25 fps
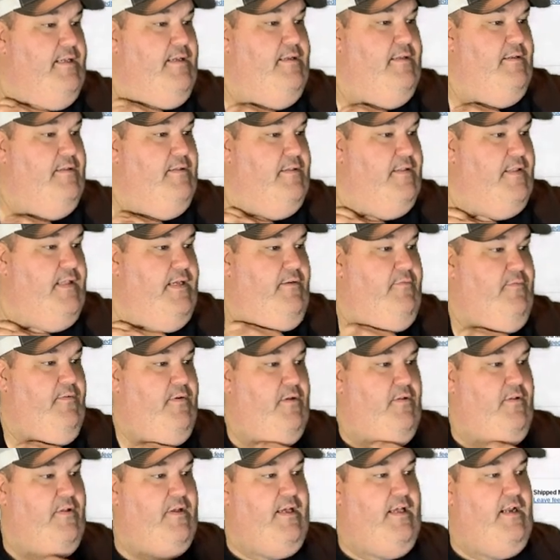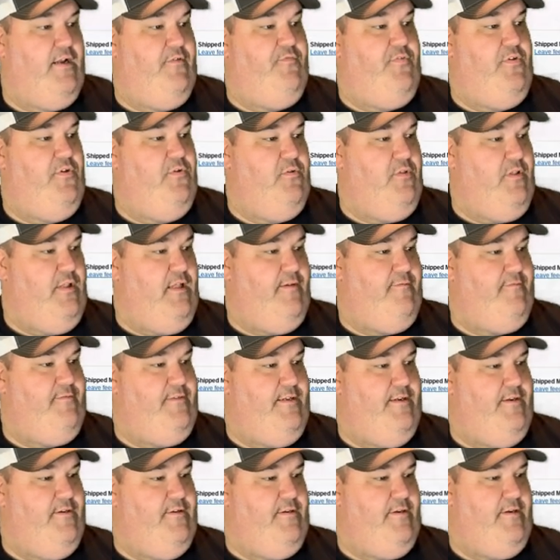I think we only got a few left
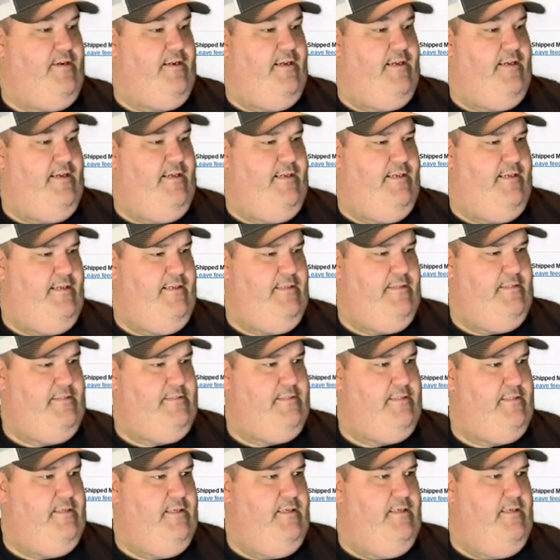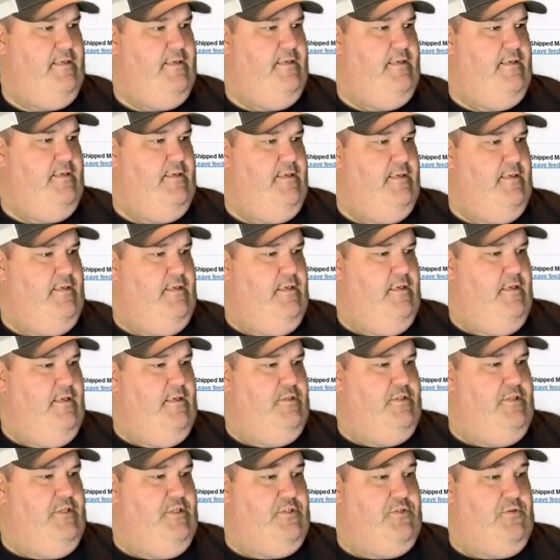here, guys.
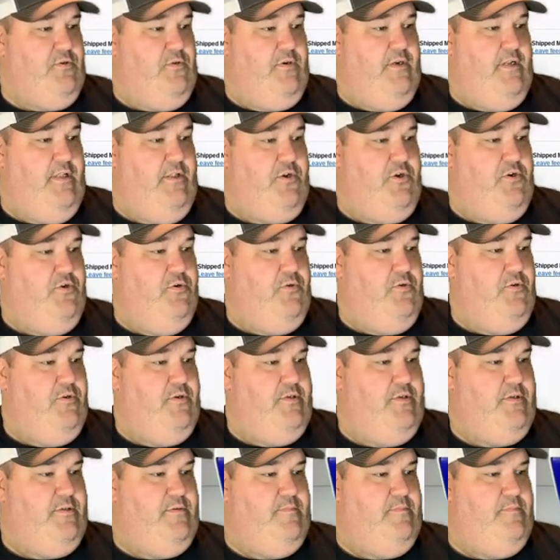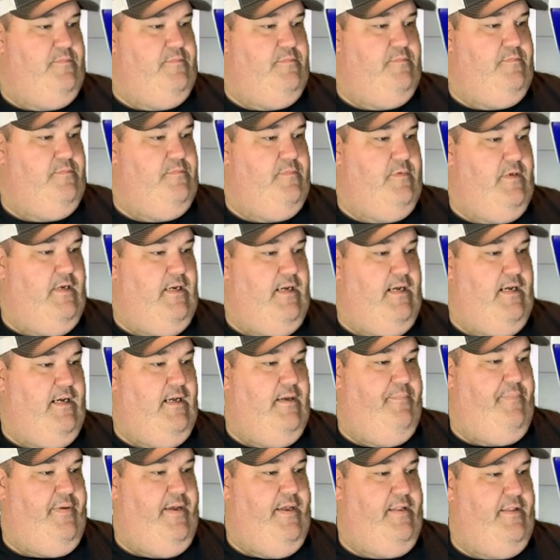Just sold another cooler.
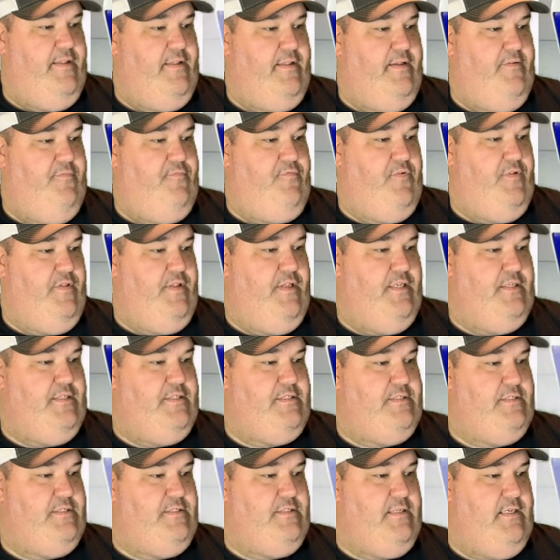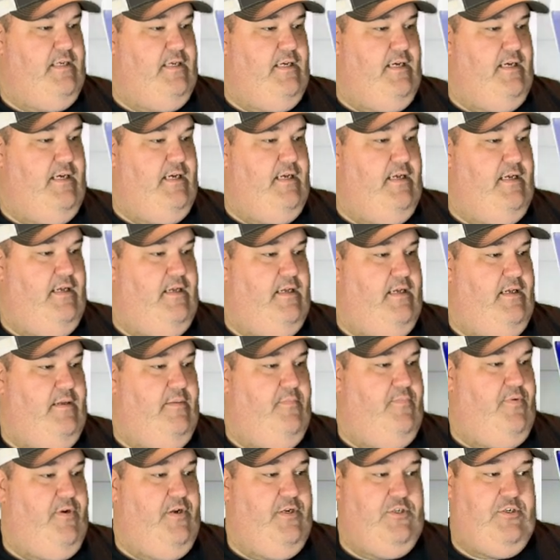Uh, paid the, for this. Uh,
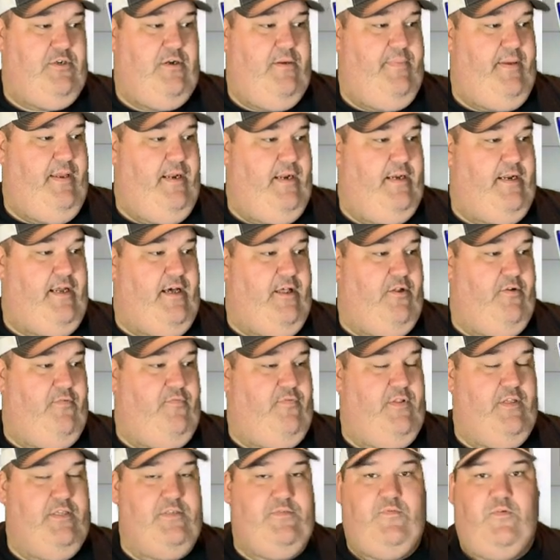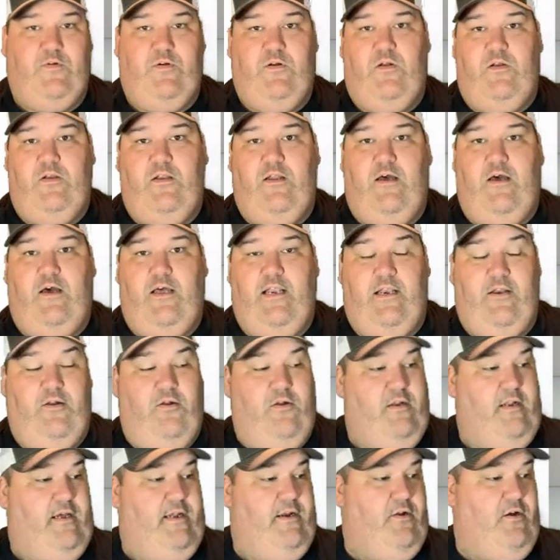I'm pretty sure I paid a dollar for this for an, on, an
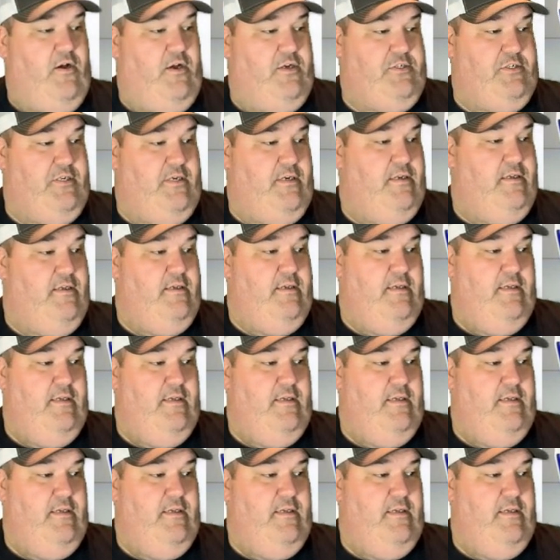online auction.